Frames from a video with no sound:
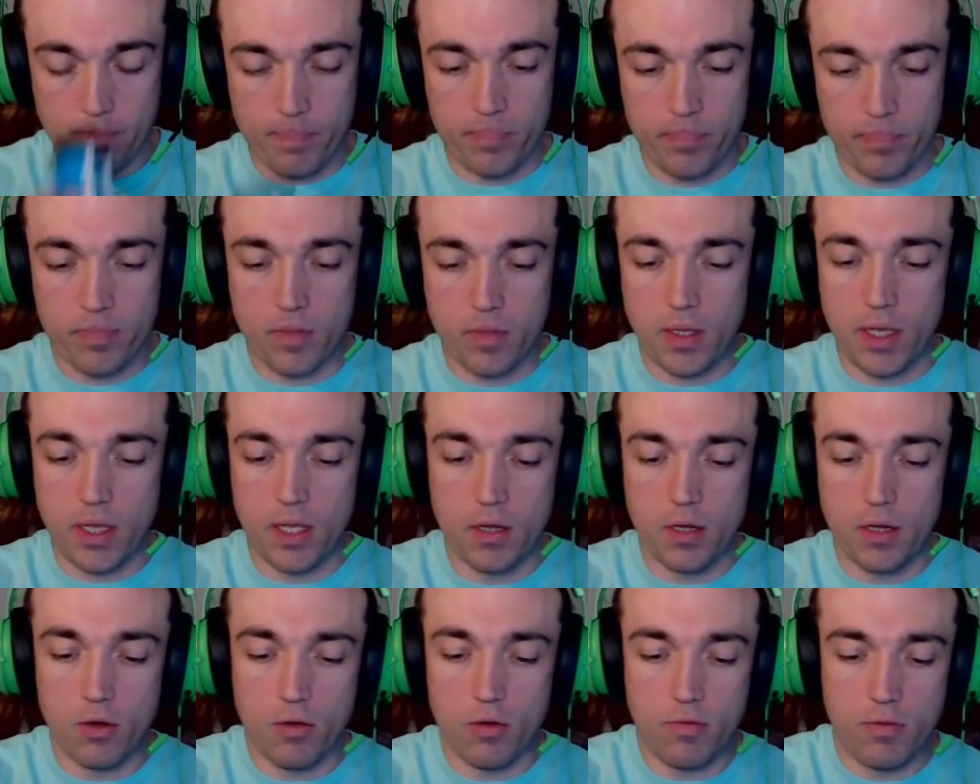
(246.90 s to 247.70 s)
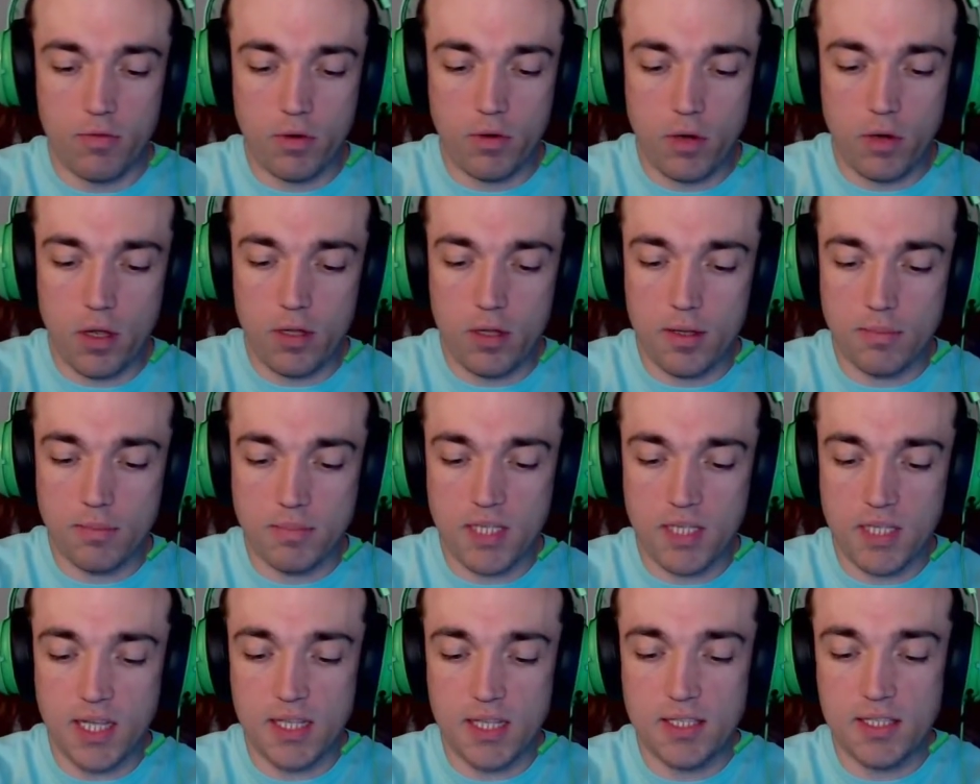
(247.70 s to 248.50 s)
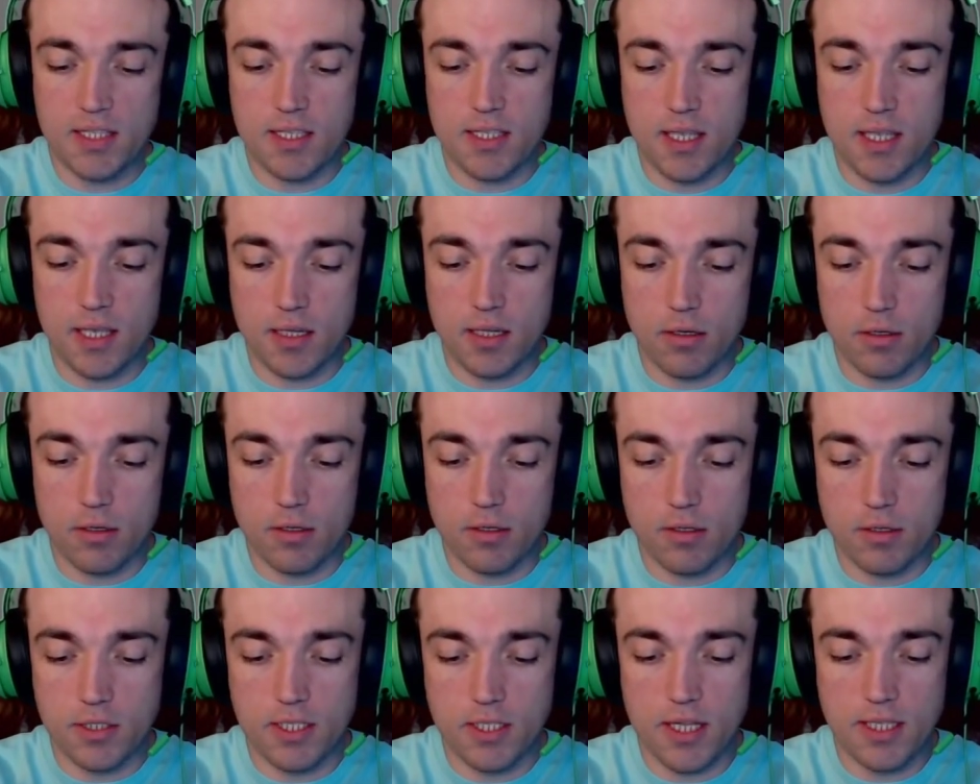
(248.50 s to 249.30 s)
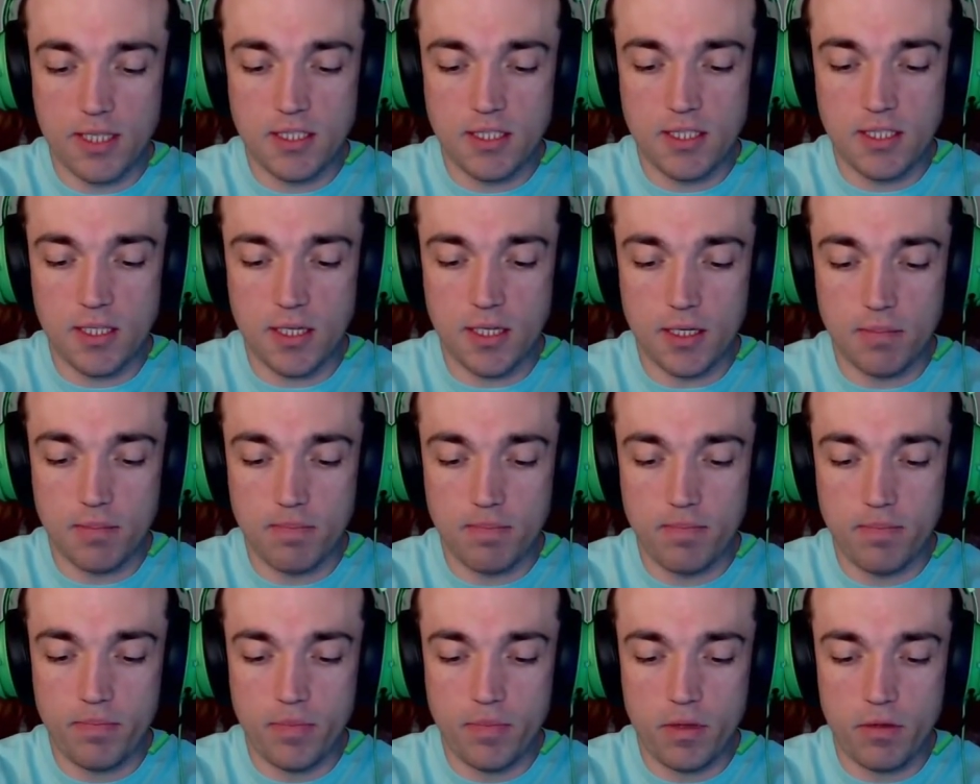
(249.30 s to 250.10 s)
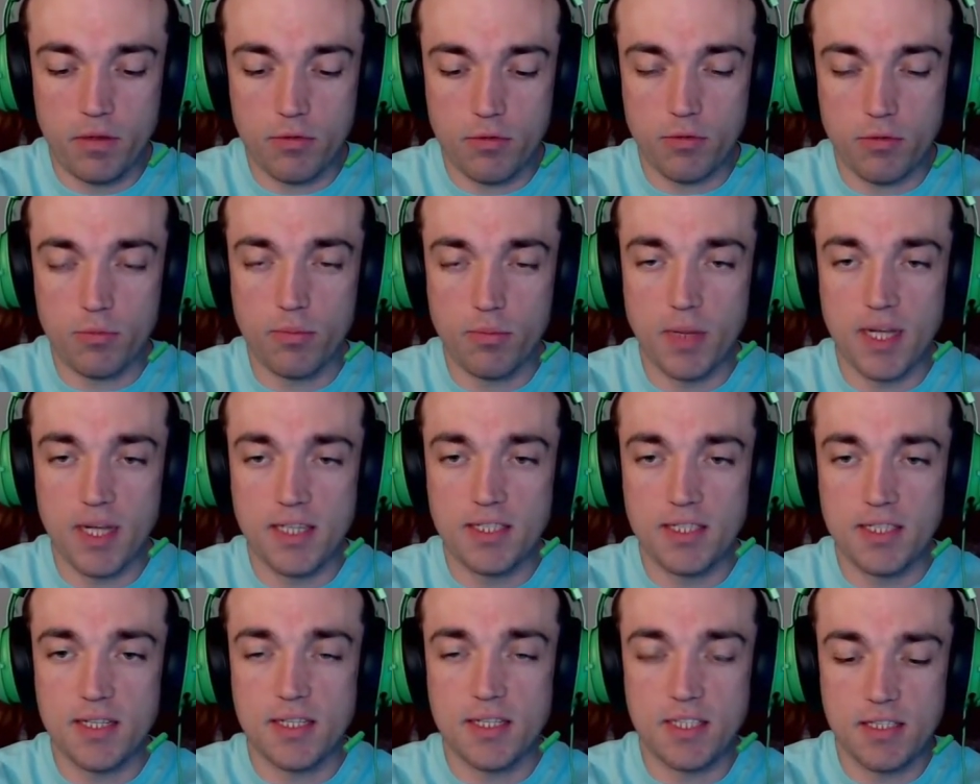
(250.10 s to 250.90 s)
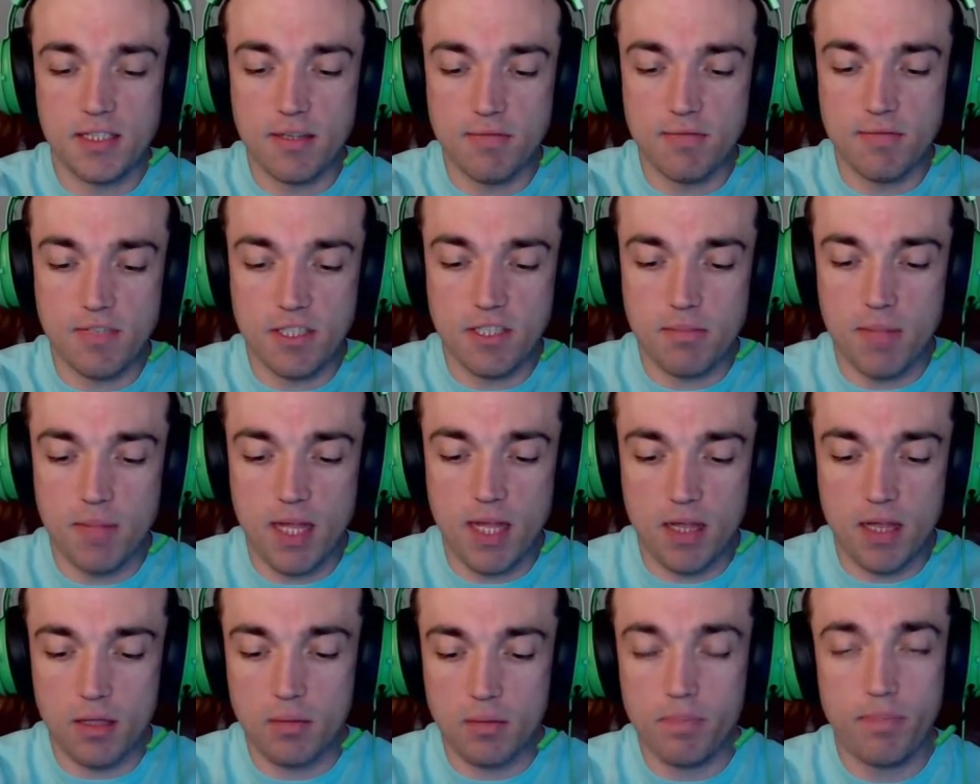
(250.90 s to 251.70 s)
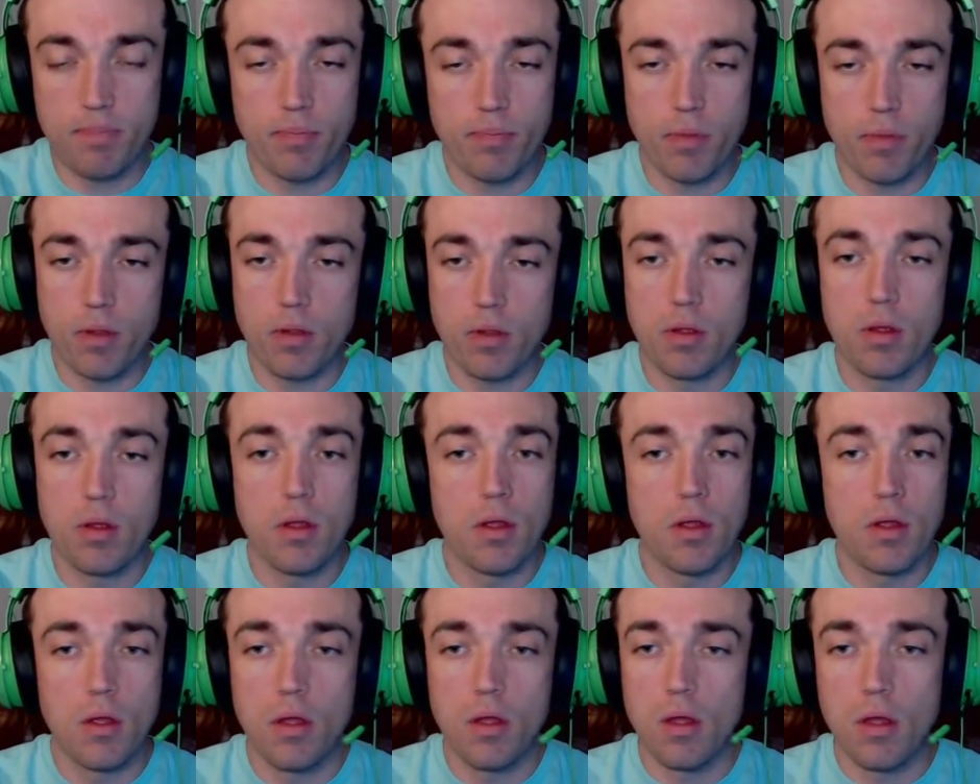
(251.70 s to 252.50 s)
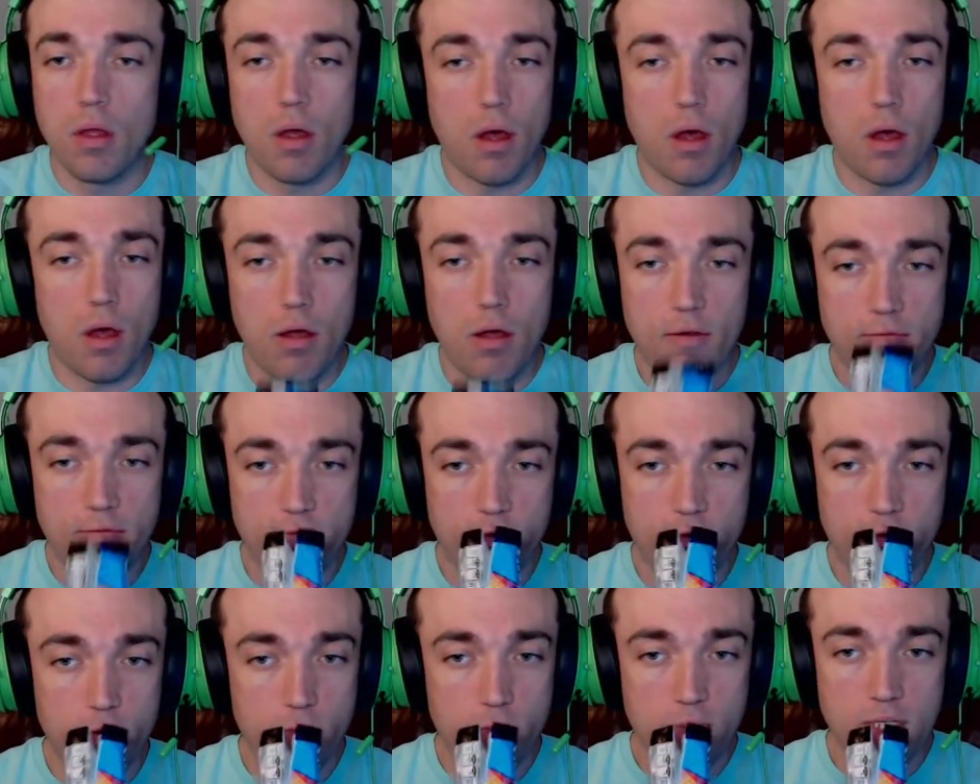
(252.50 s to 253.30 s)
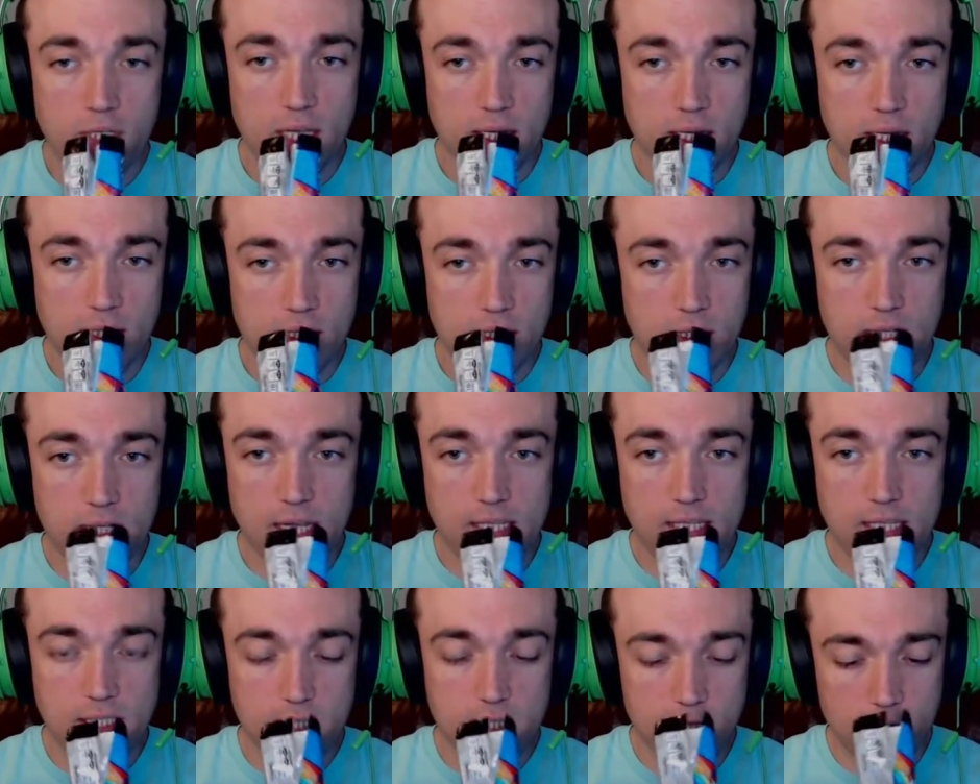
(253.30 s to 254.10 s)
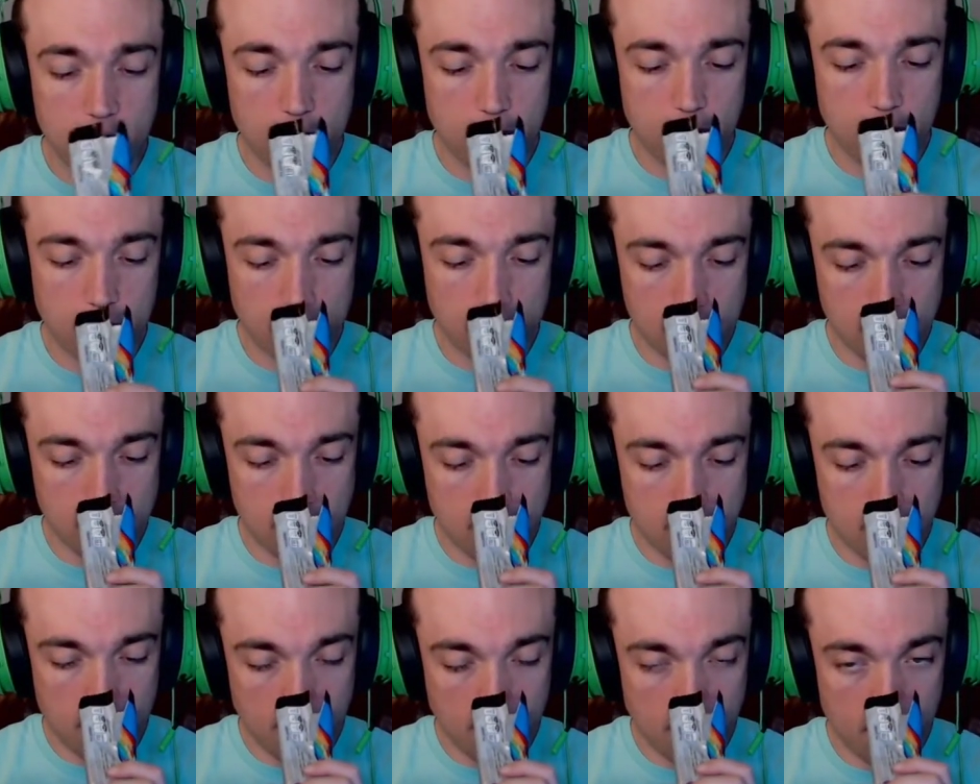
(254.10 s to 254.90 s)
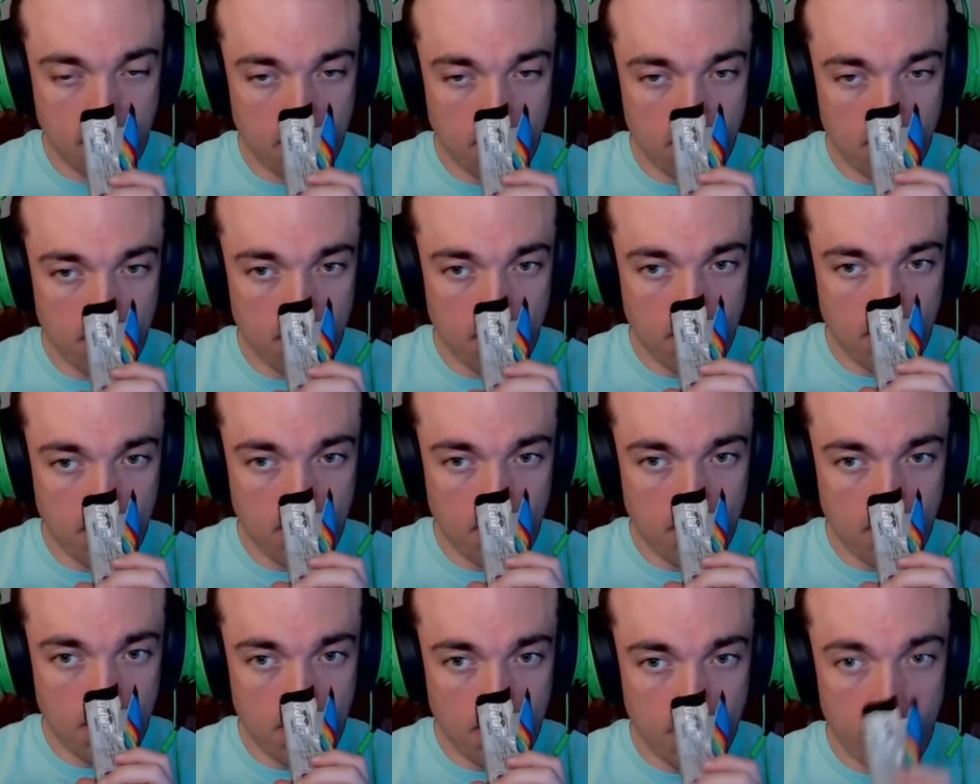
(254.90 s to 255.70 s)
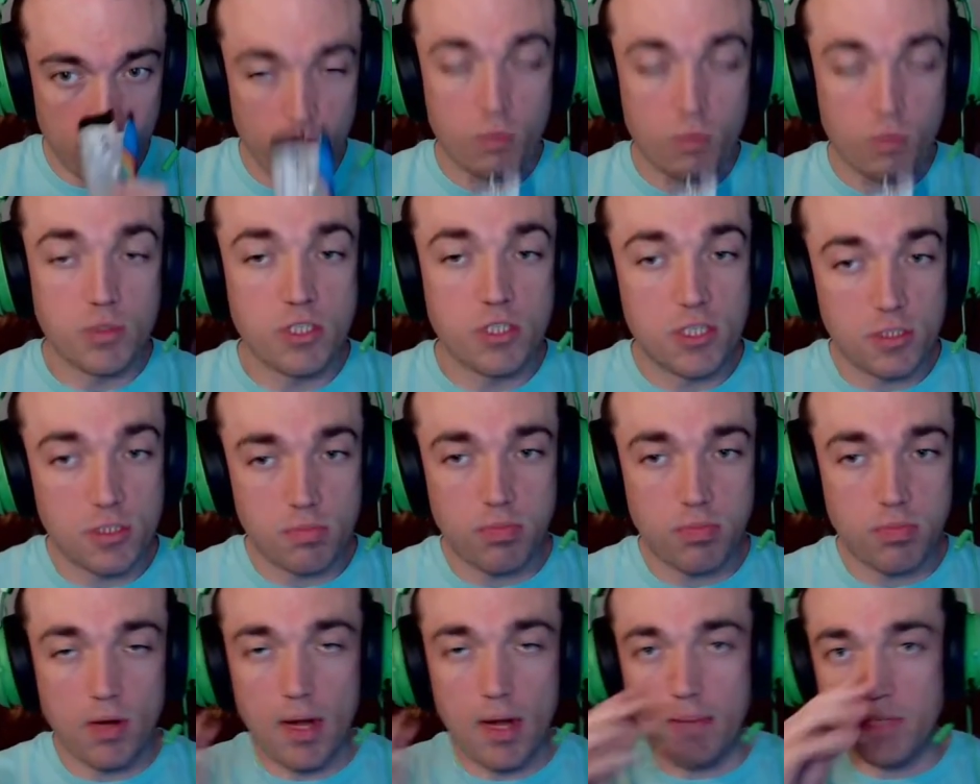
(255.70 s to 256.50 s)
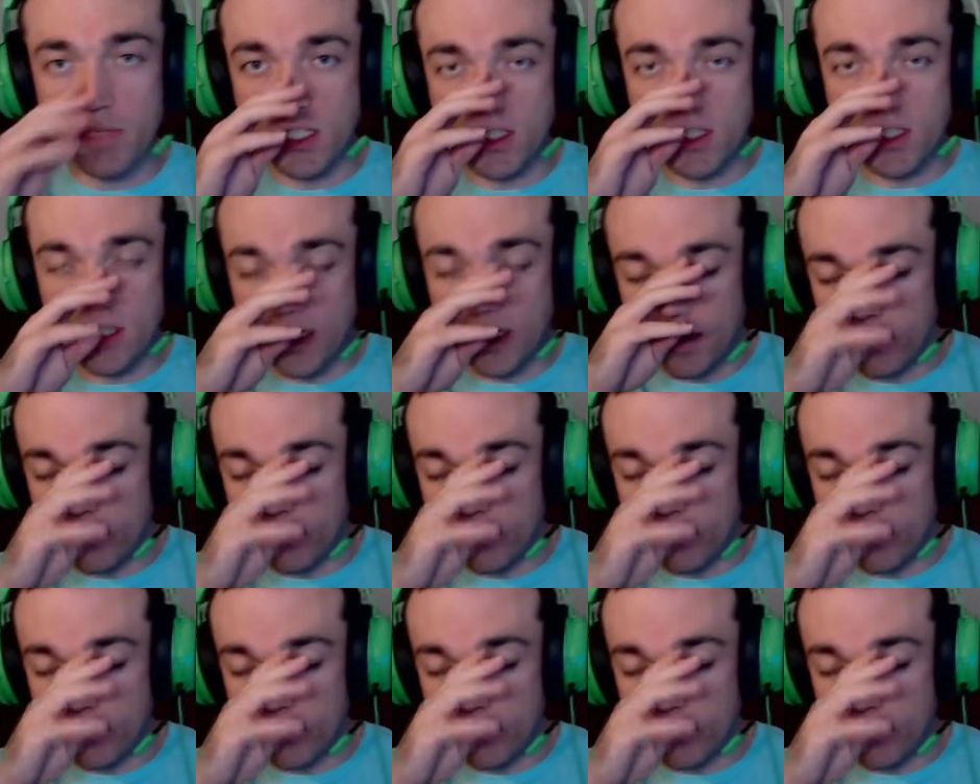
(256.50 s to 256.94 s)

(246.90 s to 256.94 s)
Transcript: And overall, I'm tasting or sensing through my sense of smell all fruit and tasty goodness, which is promising.